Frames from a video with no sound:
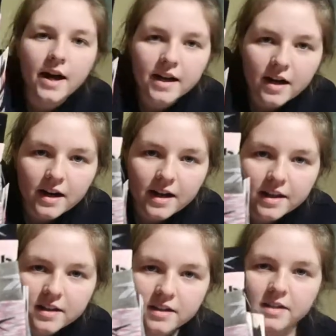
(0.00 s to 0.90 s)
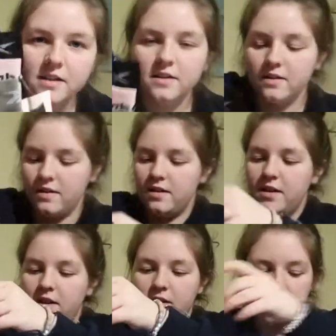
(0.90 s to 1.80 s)
I got
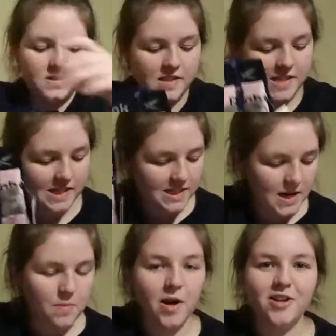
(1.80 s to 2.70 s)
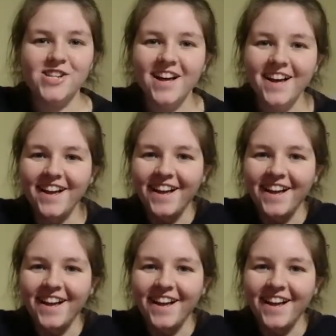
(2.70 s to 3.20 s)
16 pairs.